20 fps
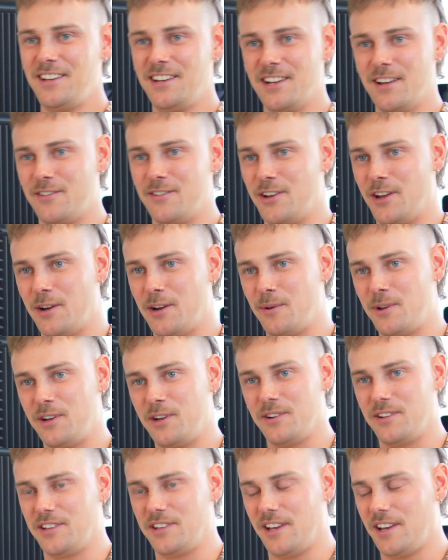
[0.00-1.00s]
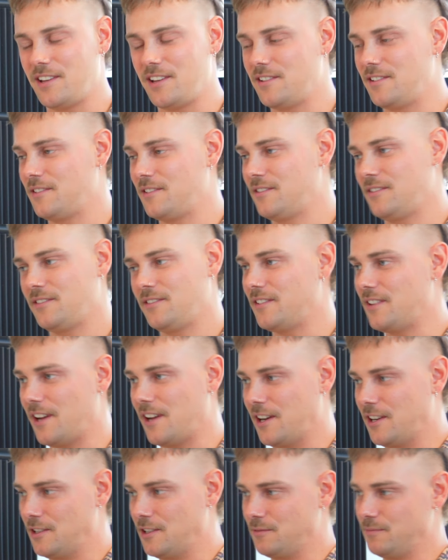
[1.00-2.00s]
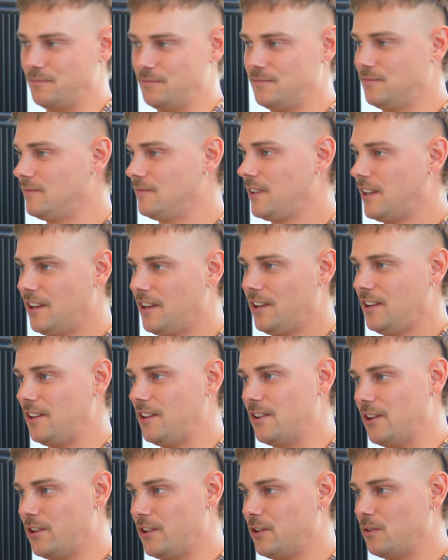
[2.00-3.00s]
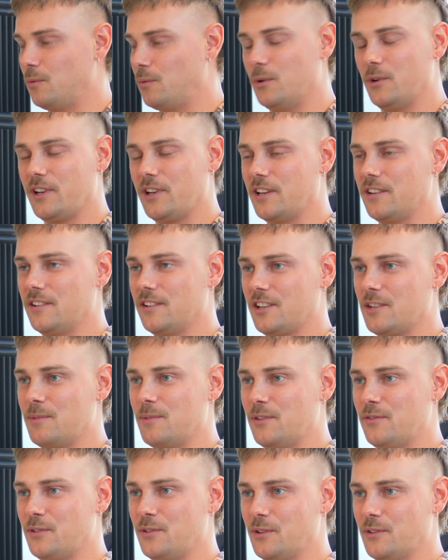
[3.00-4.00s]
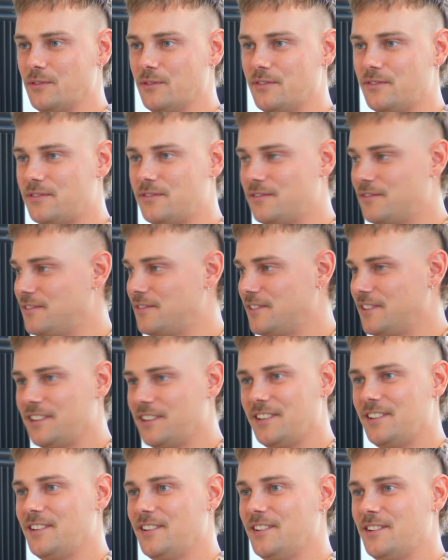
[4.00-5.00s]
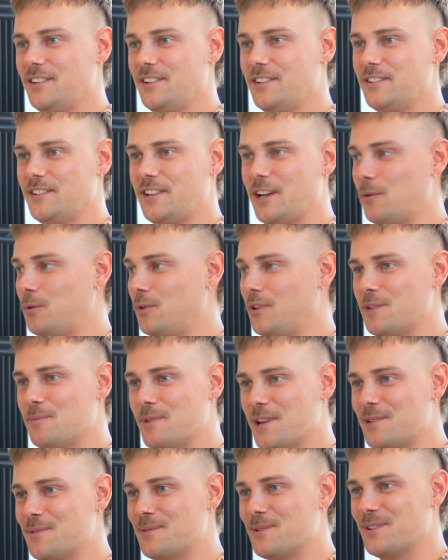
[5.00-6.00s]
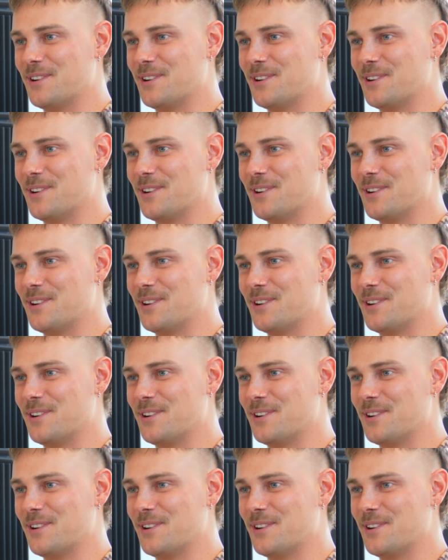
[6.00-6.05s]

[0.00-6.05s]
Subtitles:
never know what you're going to get. You know, you could walk in, it could be full of elderly people.